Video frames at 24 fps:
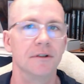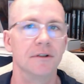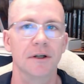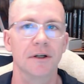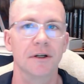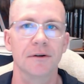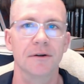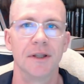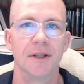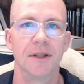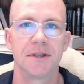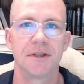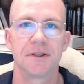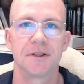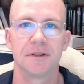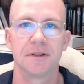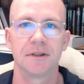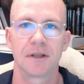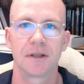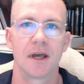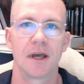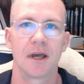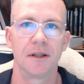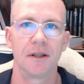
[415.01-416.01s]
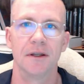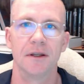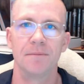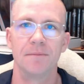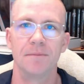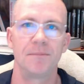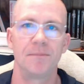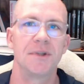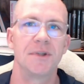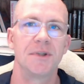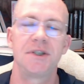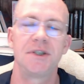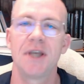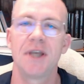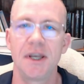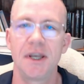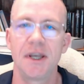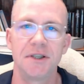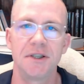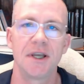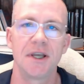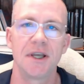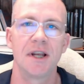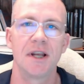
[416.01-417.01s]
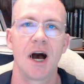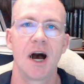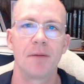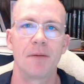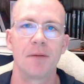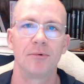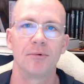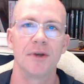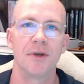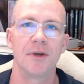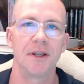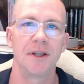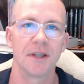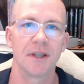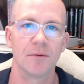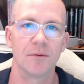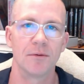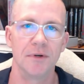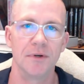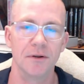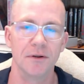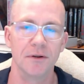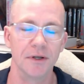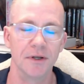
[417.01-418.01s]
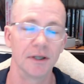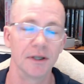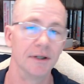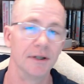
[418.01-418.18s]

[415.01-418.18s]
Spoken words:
So that's kind of the steady state operating that we're doing.